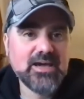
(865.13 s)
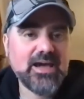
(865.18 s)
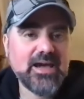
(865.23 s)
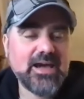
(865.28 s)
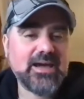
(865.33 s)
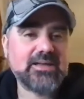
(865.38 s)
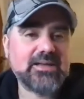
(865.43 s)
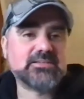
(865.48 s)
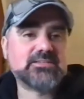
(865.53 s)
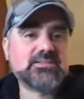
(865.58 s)

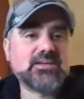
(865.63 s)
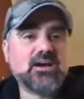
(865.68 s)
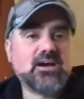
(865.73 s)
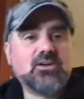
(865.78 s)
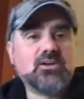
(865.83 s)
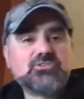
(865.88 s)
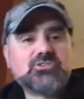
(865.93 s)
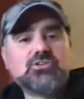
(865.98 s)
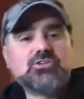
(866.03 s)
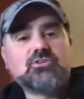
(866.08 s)
And yeah,
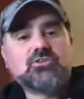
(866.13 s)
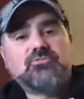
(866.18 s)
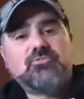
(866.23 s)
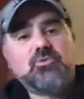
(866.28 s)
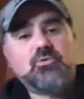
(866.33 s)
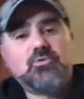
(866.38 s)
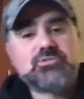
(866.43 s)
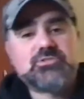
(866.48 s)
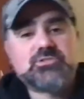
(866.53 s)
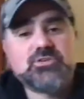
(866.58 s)
I'll just look
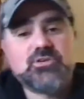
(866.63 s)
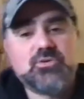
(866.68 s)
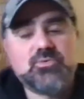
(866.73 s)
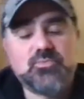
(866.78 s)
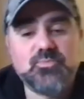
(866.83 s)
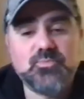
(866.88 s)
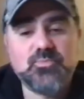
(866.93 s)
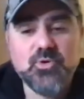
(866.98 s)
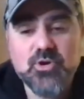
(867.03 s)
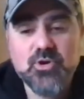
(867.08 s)
forward
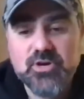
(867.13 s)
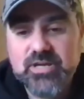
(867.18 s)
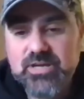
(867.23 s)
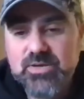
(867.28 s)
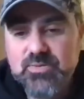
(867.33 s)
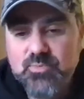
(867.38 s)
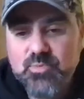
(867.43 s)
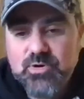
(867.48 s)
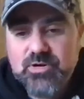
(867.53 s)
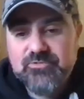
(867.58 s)
to
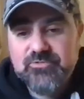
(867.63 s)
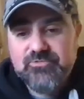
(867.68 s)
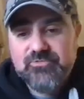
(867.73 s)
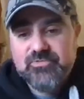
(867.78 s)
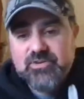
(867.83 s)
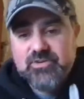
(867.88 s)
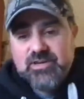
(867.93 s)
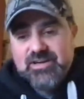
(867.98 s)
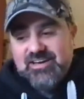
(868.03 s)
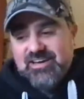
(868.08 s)
working with